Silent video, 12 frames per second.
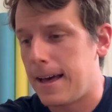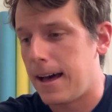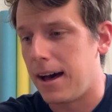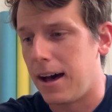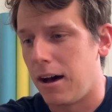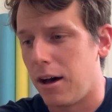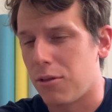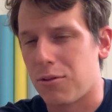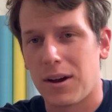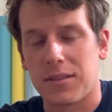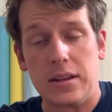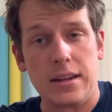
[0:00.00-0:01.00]

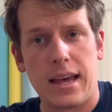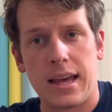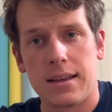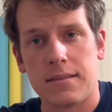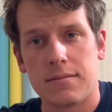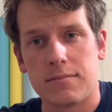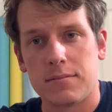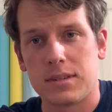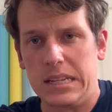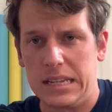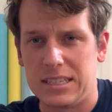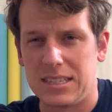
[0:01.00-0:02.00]
throughout the day
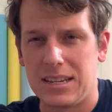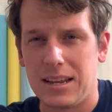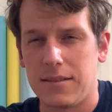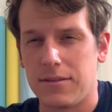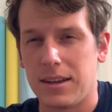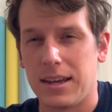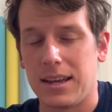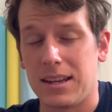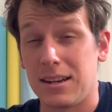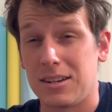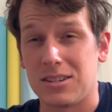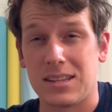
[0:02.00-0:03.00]
and see if
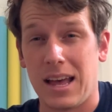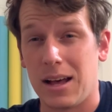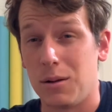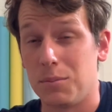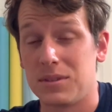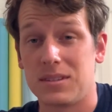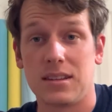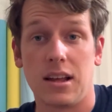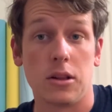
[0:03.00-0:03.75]
it just helps